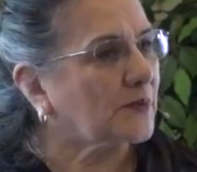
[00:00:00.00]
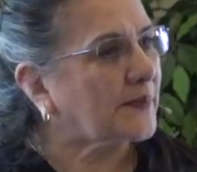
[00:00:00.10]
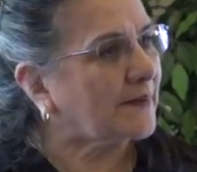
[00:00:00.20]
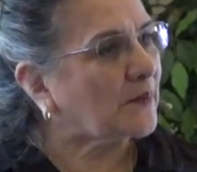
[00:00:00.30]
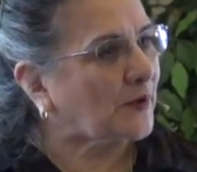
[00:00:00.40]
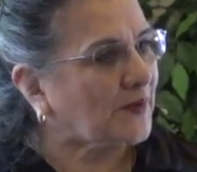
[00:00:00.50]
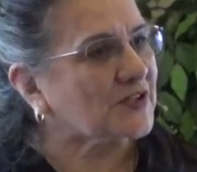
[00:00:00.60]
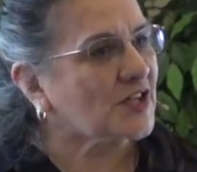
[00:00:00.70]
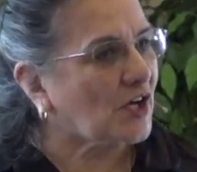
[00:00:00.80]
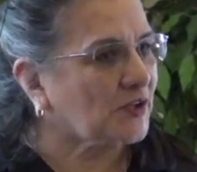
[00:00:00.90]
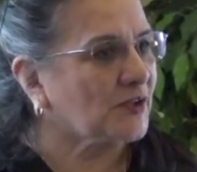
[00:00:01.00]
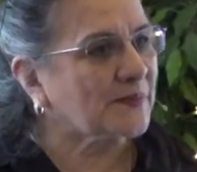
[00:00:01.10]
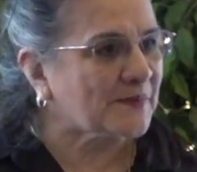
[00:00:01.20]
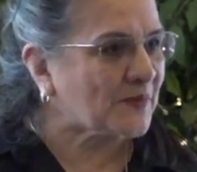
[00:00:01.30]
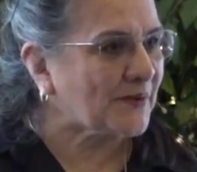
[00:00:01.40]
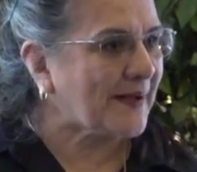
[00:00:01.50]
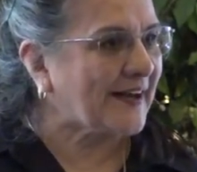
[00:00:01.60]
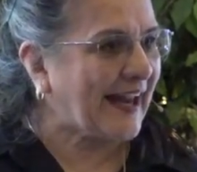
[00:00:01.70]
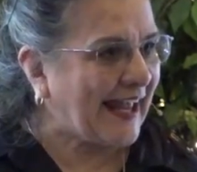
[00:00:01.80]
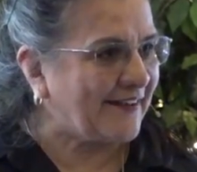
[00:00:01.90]
little bit more, we're going to talk a little bit more
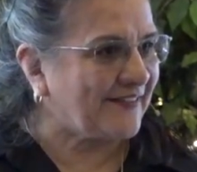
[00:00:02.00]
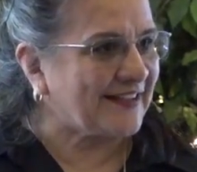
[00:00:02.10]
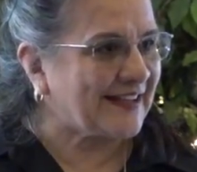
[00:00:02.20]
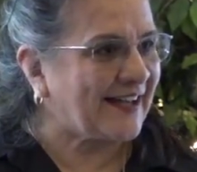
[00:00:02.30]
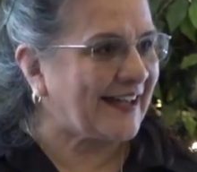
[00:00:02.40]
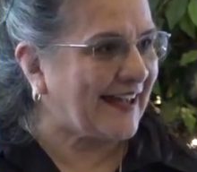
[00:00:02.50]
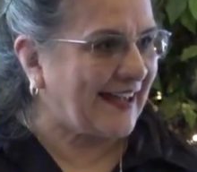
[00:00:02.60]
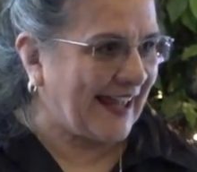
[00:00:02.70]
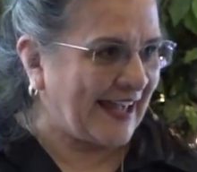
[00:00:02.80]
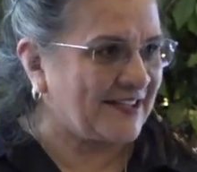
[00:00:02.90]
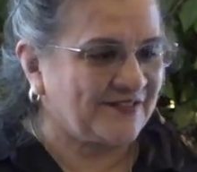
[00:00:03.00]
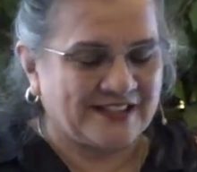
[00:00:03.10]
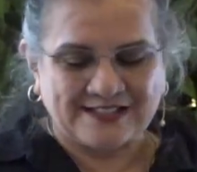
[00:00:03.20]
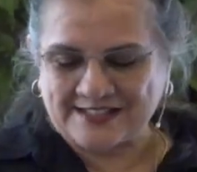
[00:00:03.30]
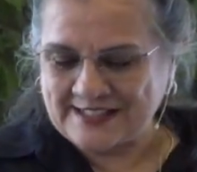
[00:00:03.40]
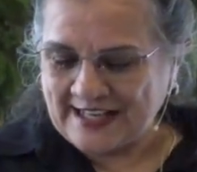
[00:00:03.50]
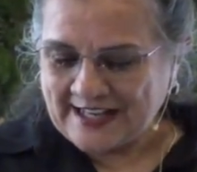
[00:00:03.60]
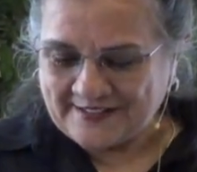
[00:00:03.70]
about Advent,